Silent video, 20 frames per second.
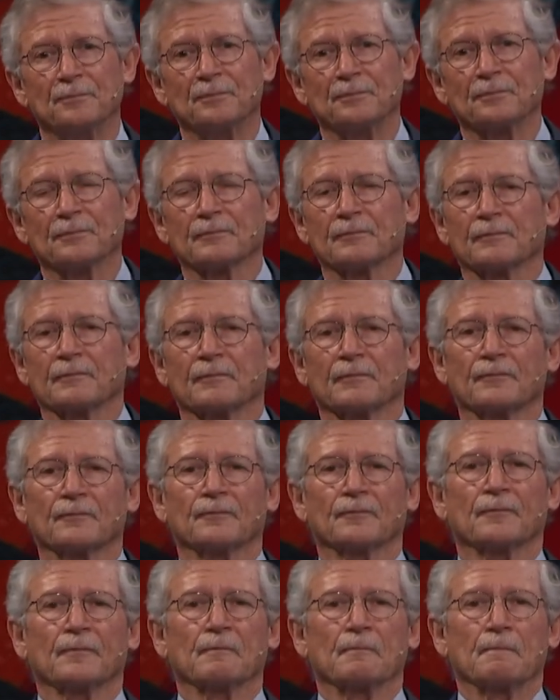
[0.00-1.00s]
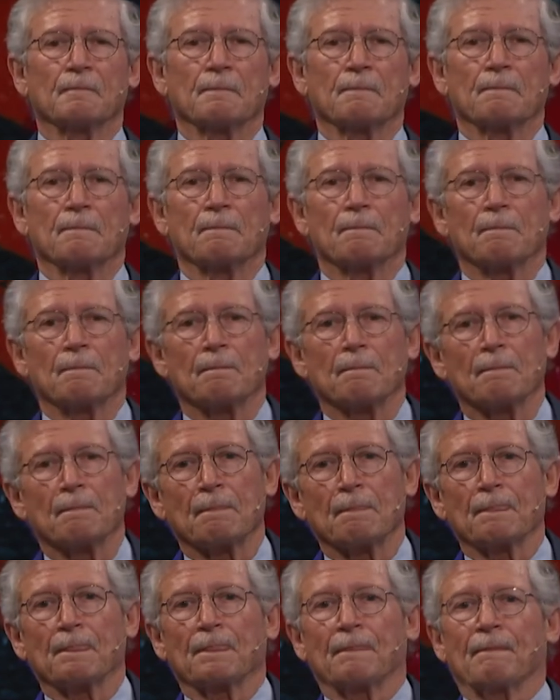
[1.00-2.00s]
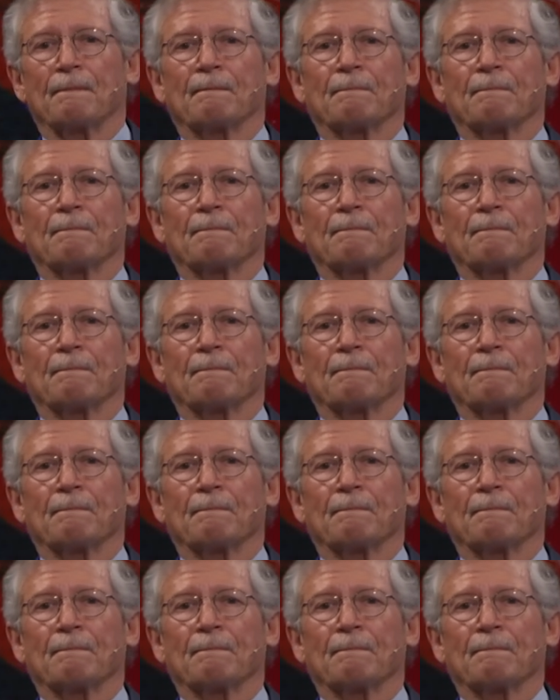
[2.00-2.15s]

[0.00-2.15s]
(no one is talking)